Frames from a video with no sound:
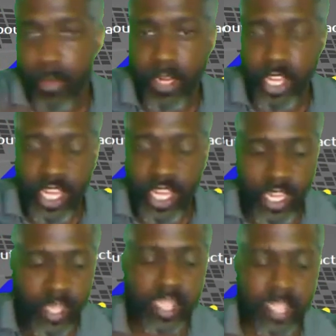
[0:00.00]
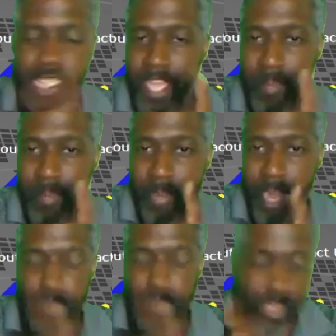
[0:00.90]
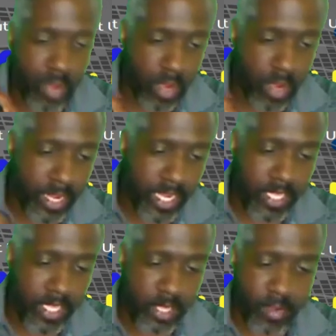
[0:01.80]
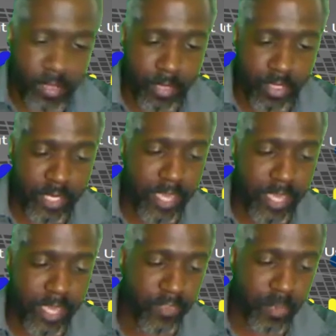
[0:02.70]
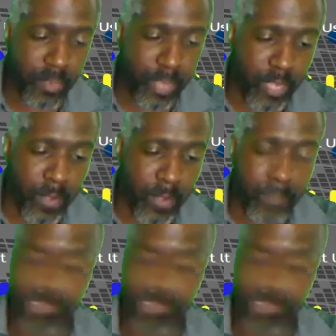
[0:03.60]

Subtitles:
one thing to keep in mind when you are getting into the crypto space for Bitcoin.